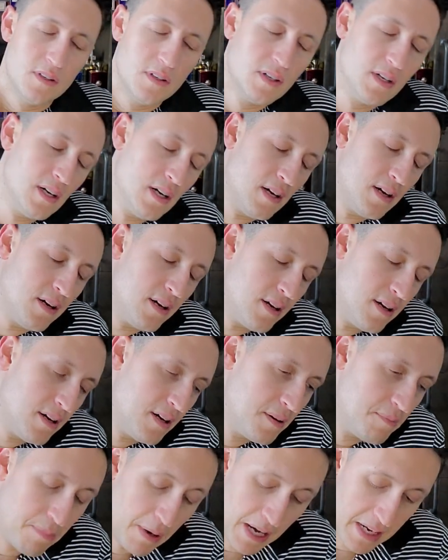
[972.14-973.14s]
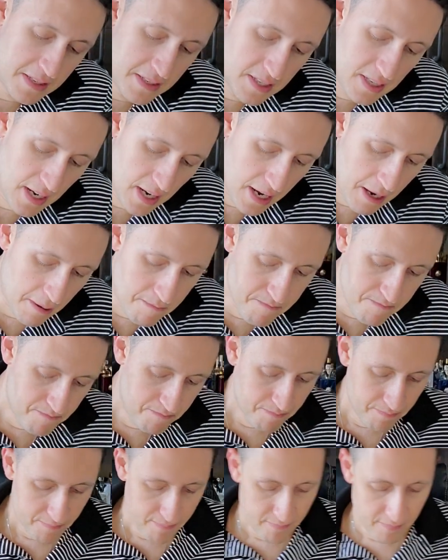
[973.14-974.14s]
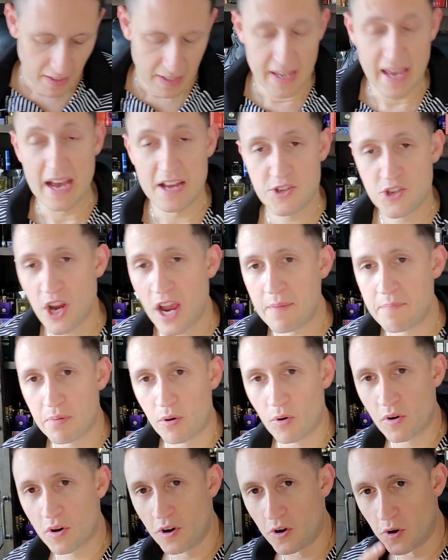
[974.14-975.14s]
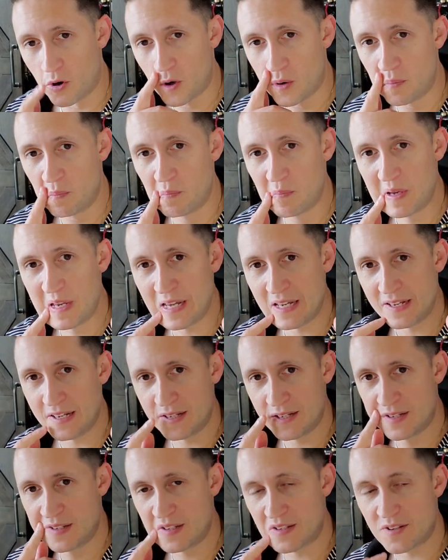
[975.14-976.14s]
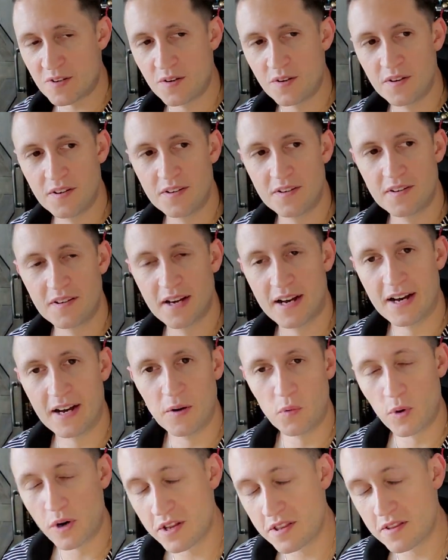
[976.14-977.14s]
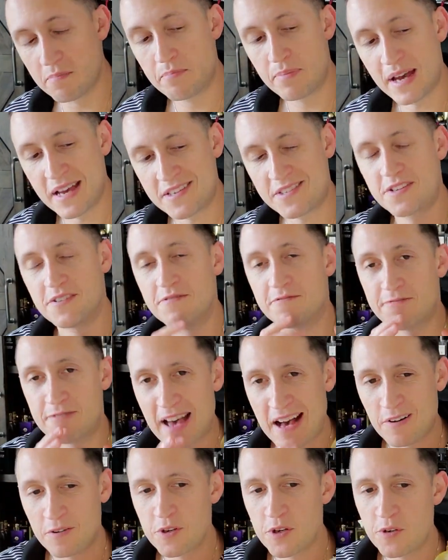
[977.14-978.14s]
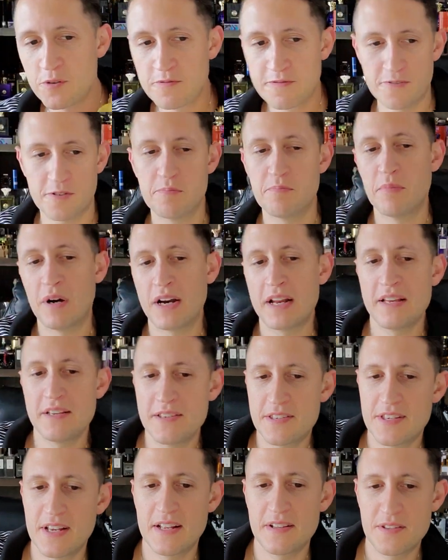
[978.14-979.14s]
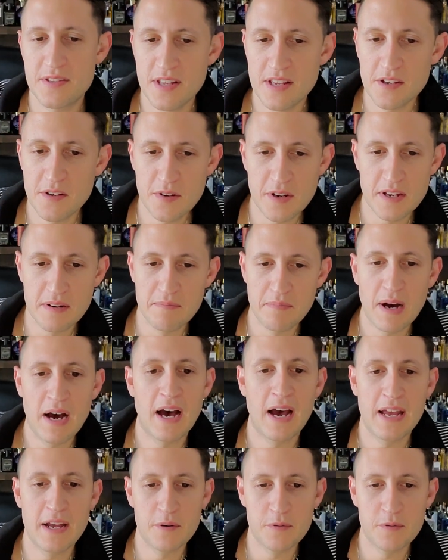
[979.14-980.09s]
Uh, but um, yeah, Jaipur Homme is uh, one of the best value for money scents that you can buy.